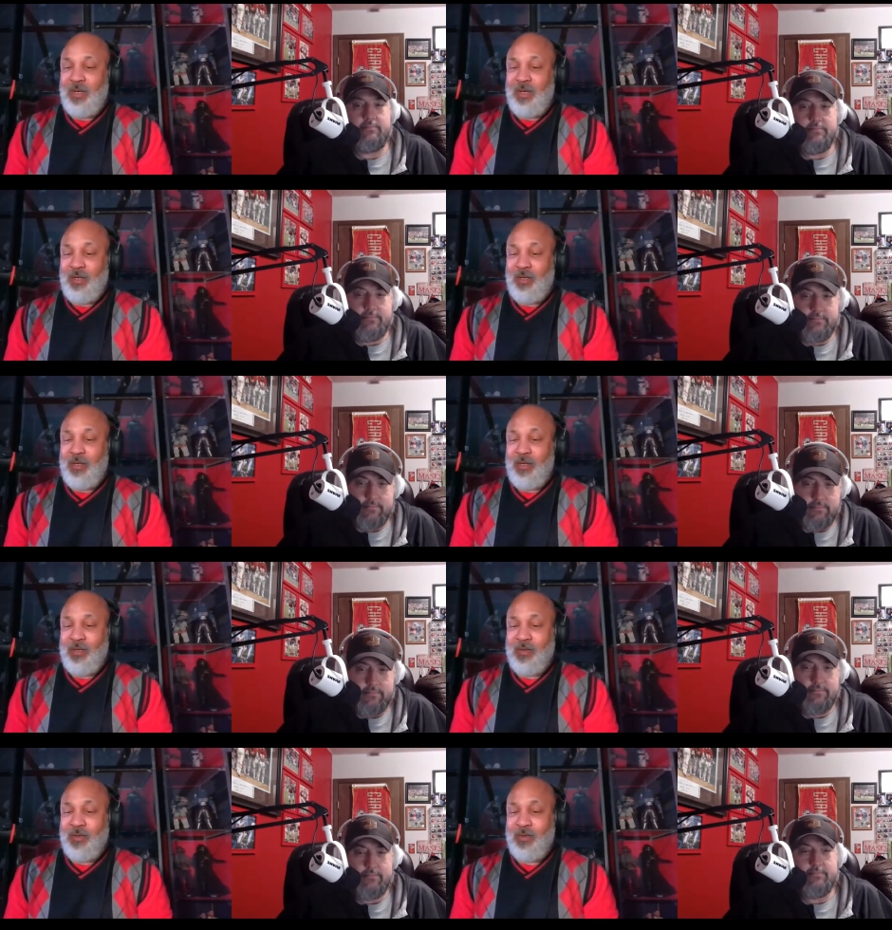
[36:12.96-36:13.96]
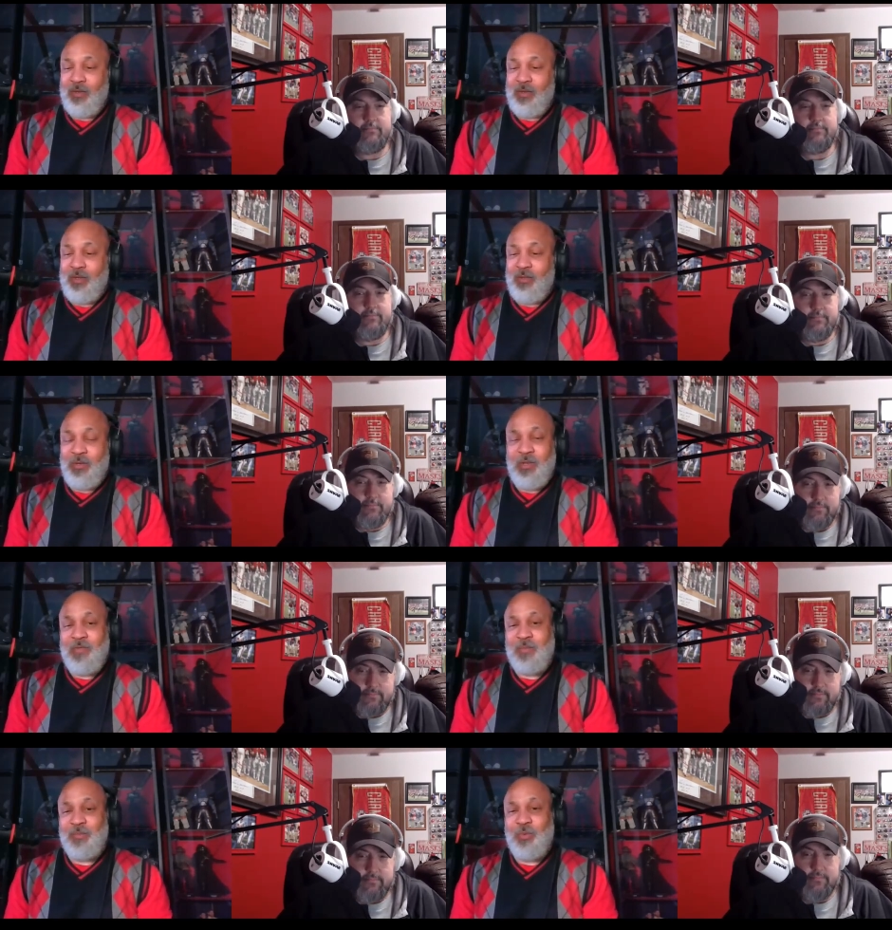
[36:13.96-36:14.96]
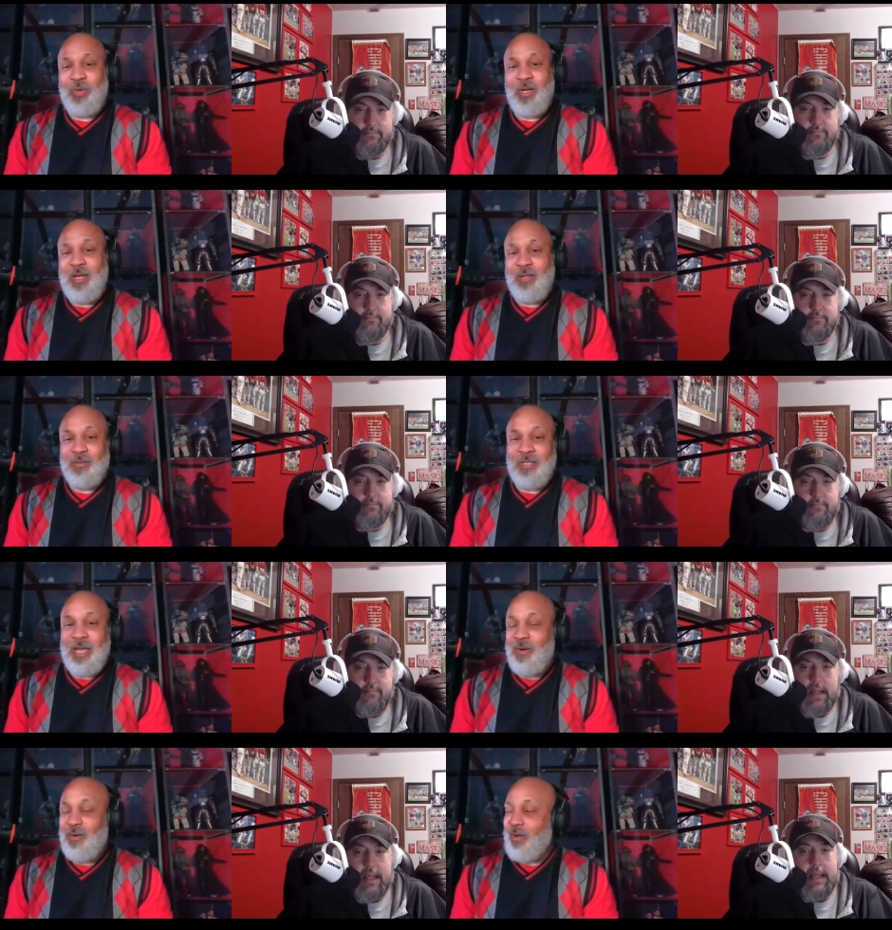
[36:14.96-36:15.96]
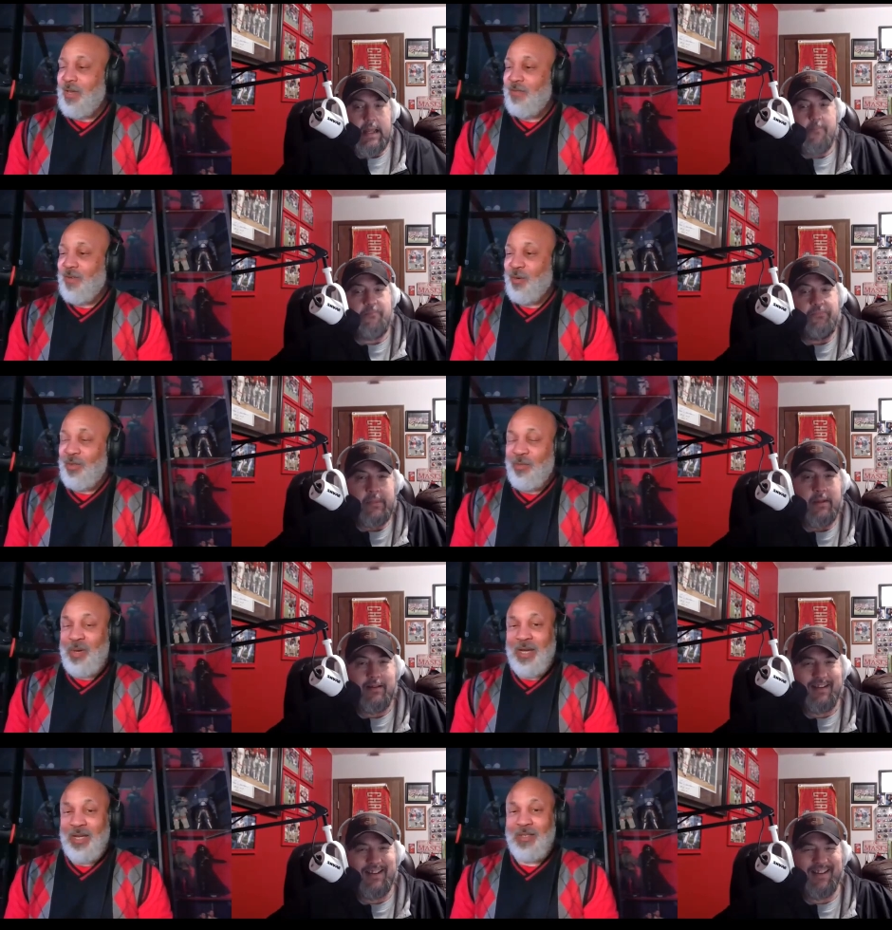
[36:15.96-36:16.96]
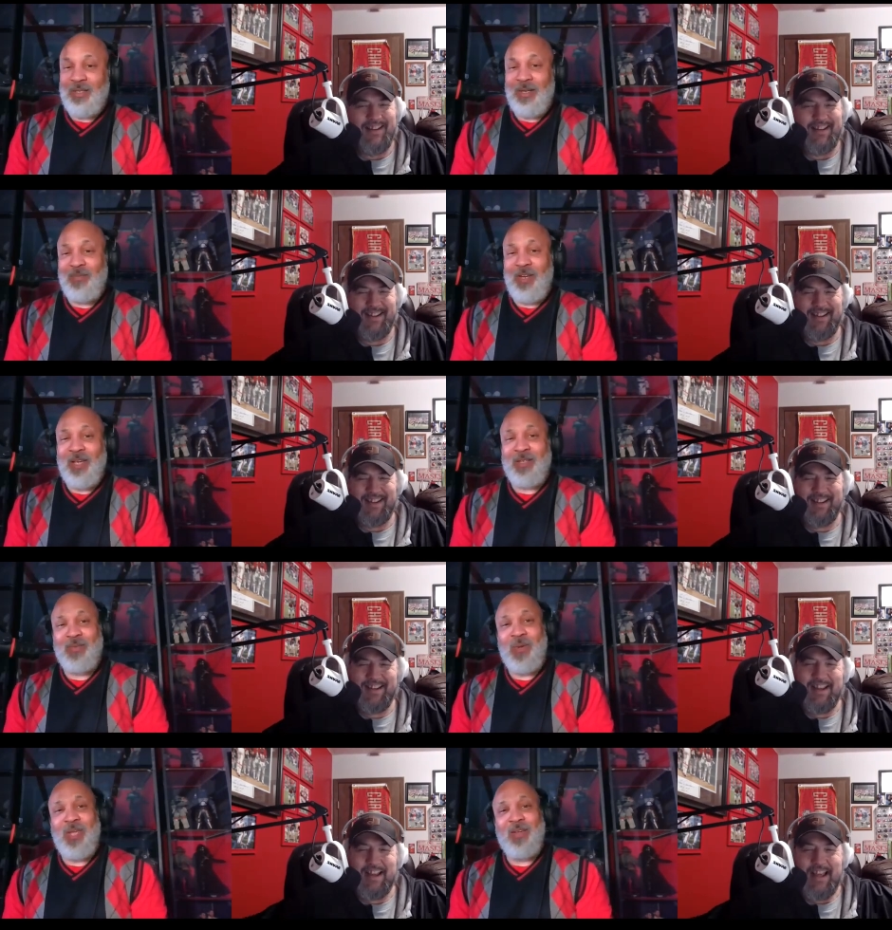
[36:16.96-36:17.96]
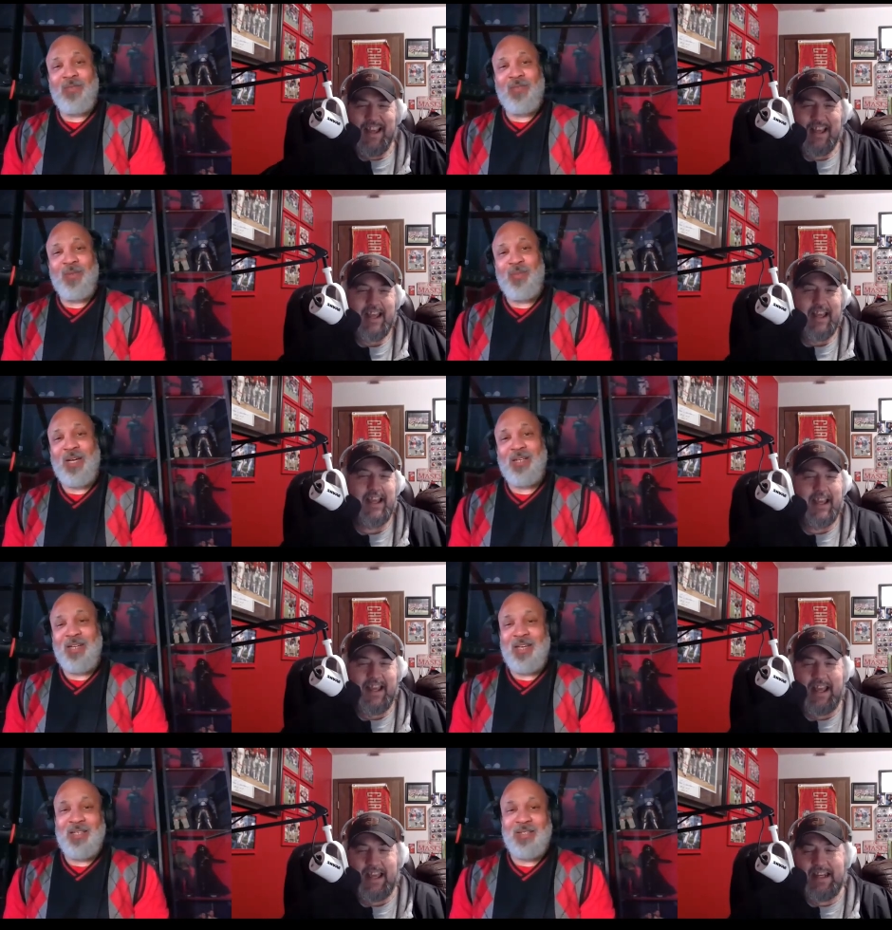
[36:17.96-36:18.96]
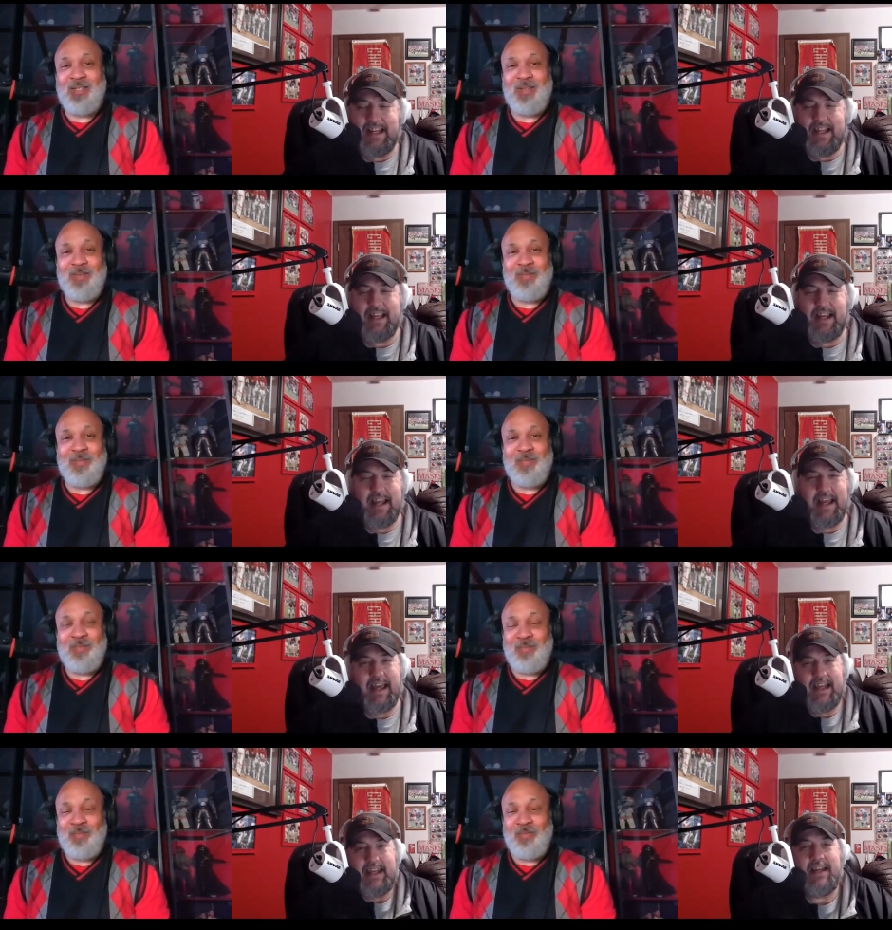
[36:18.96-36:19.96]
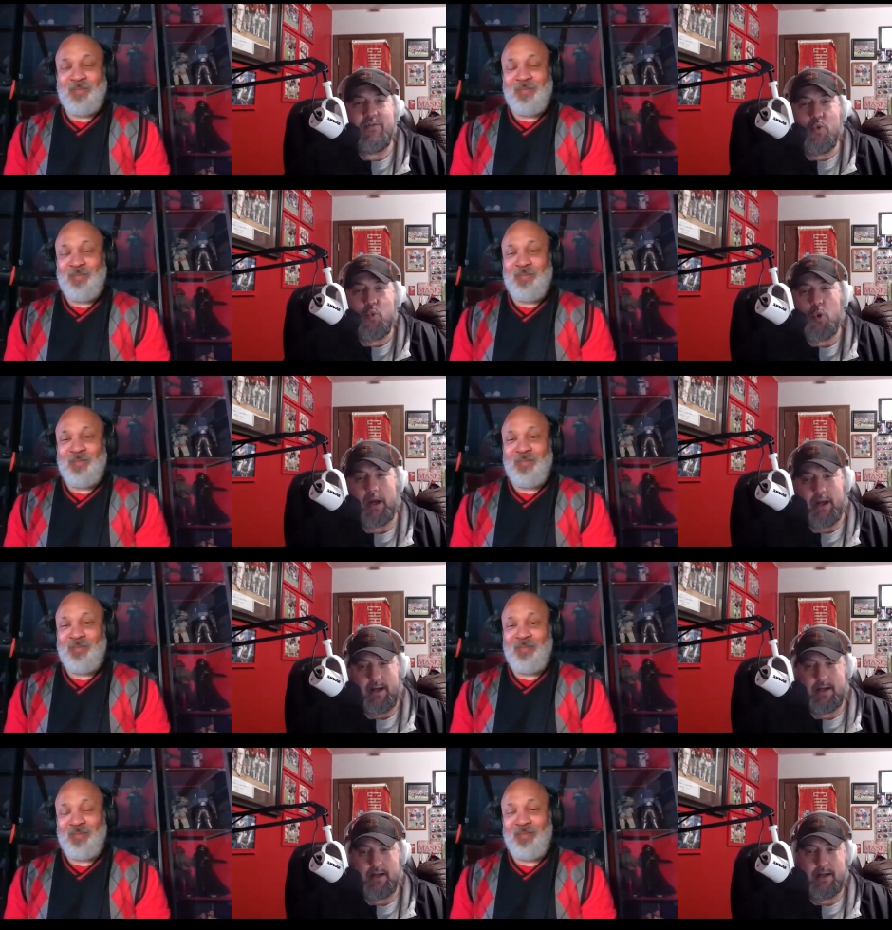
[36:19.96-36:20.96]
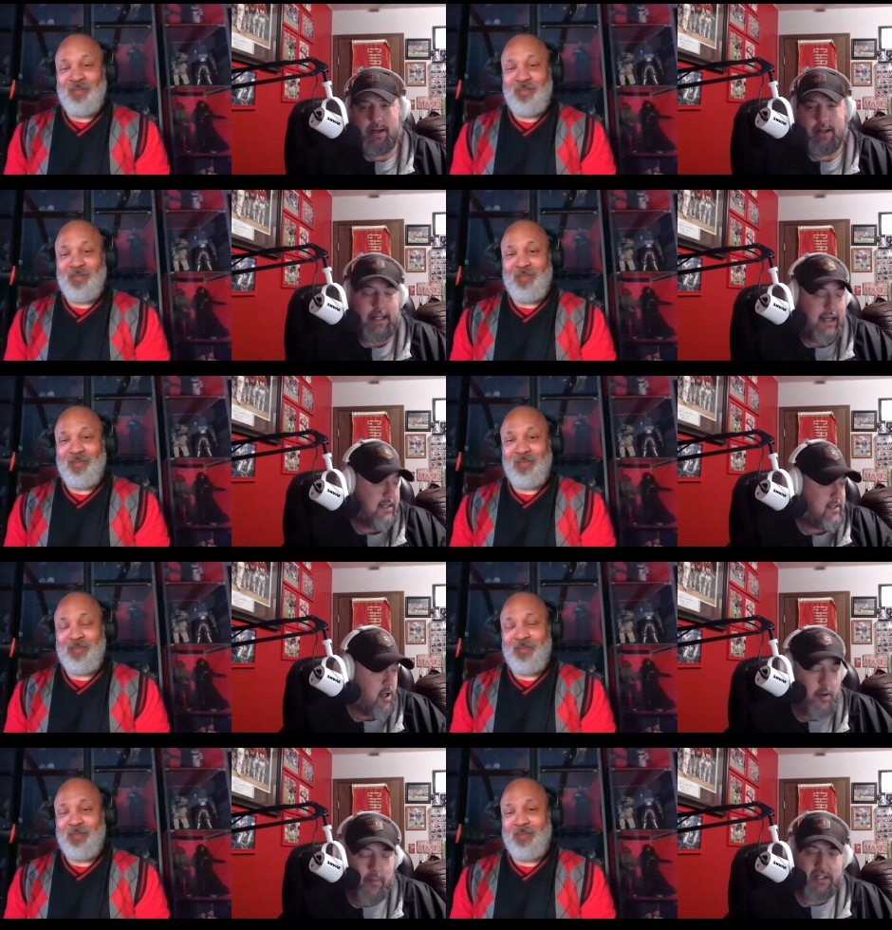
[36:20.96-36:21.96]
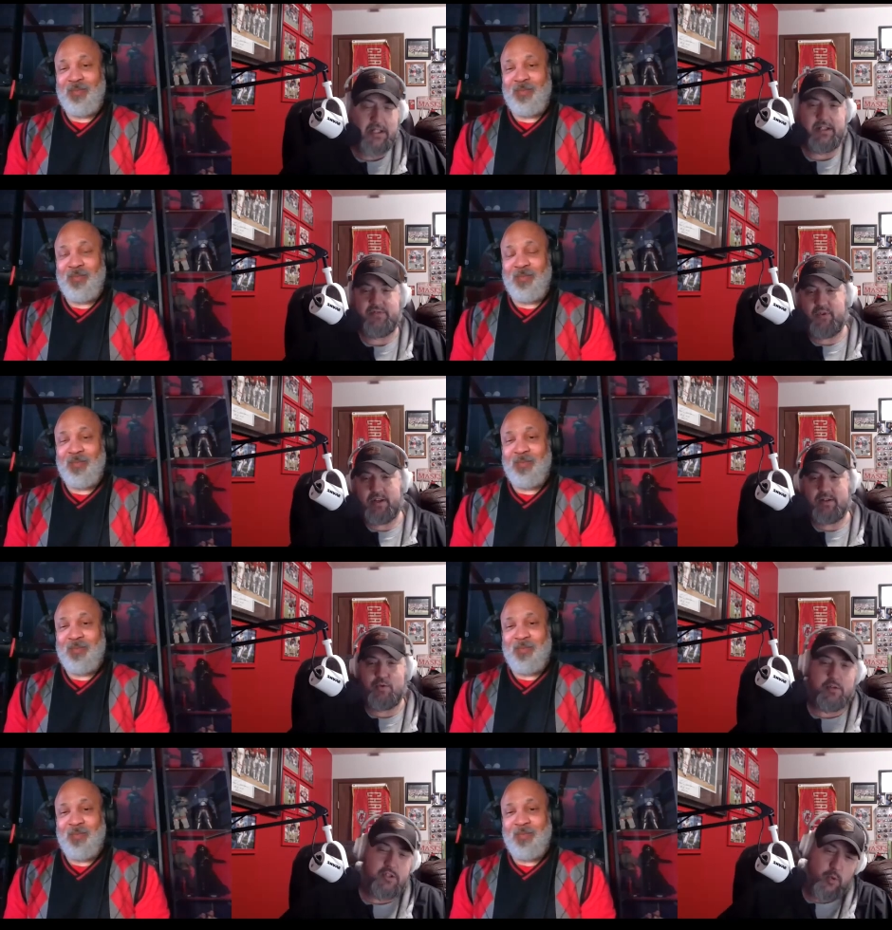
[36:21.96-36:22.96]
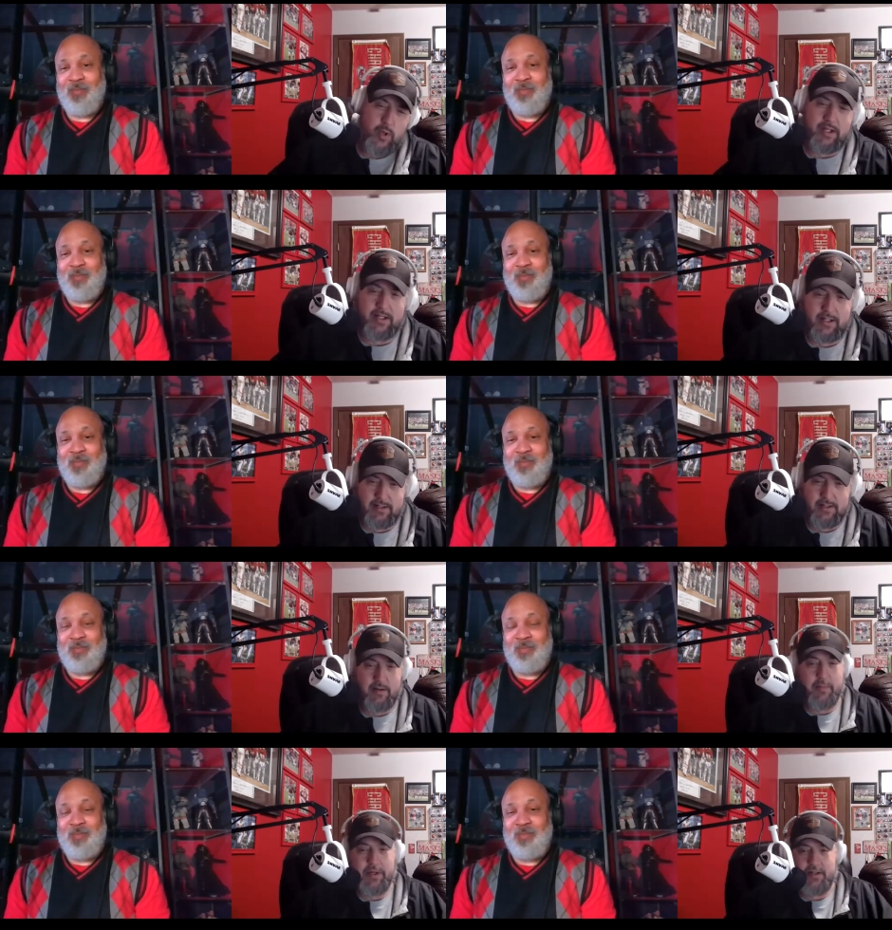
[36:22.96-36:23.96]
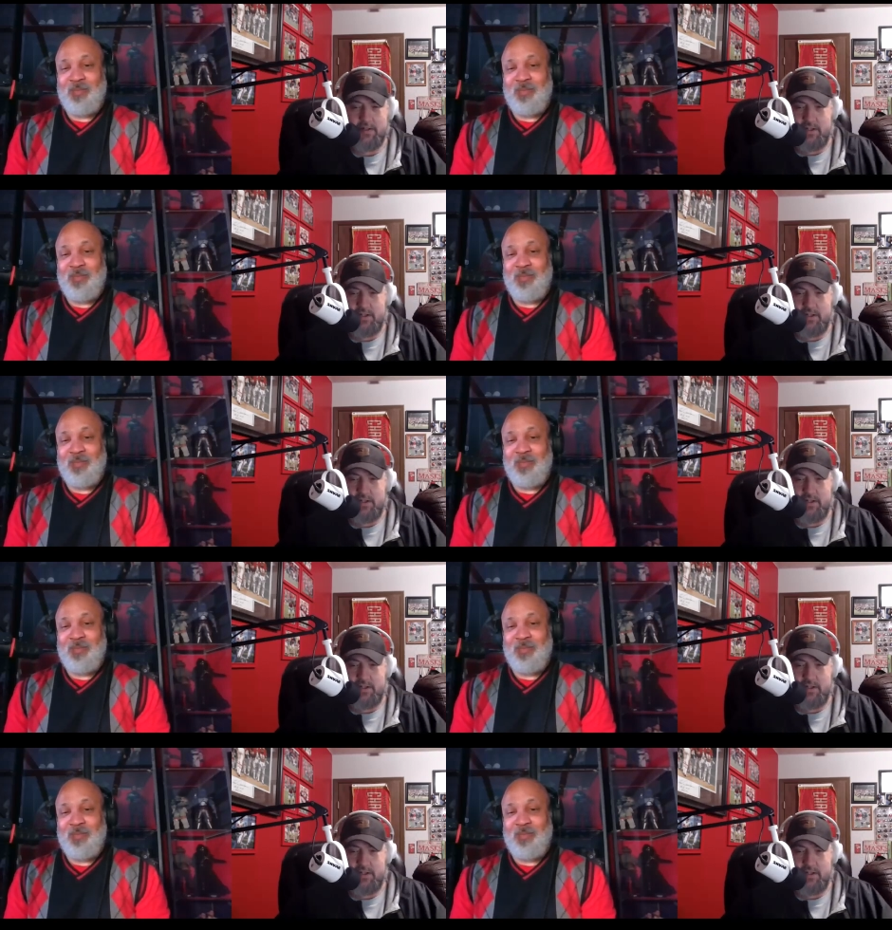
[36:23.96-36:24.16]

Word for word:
Speaker 1: and uh, either see if I'm $20 lighter or heavier in the pockets come next week
Speaker 2: for the podcast. And, e- and either way, like I tell all my Chiefs friends who are sweating this, though I'm in this